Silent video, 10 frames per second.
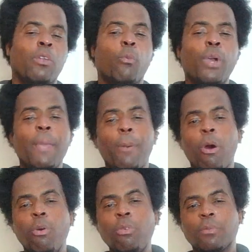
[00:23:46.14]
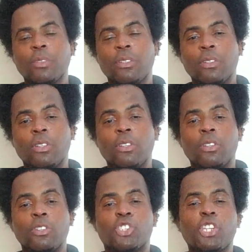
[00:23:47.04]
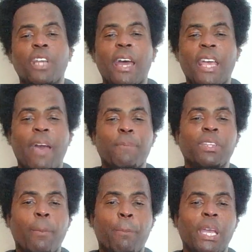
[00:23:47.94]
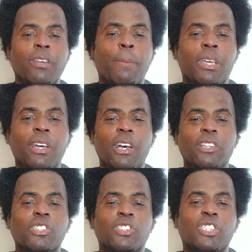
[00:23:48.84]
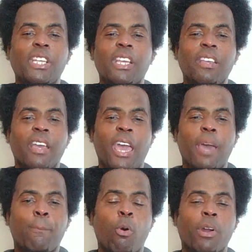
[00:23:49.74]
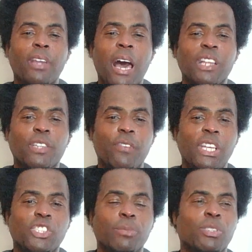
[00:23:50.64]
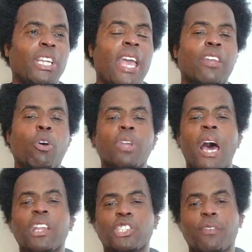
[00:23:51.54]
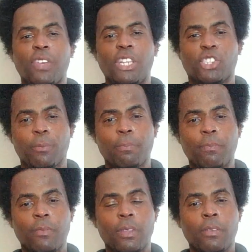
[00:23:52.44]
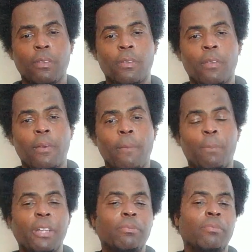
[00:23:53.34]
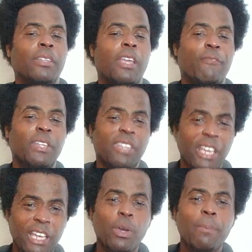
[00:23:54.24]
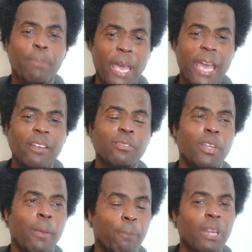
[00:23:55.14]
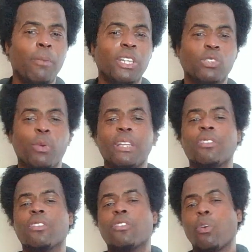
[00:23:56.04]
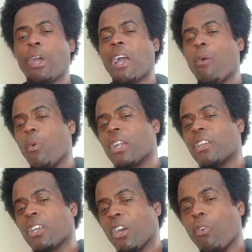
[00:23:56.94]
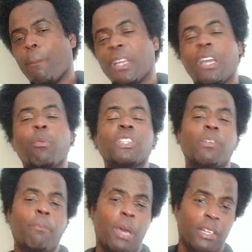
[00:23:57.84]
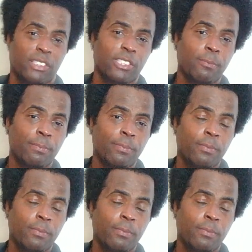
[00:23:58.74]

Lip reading: And Weibo should not have been debating because she had poor knowledge of Egypt. She had no knowledge of Egypt. But if it went bad, it pretty much went the way I wanted to go. But it was a mess.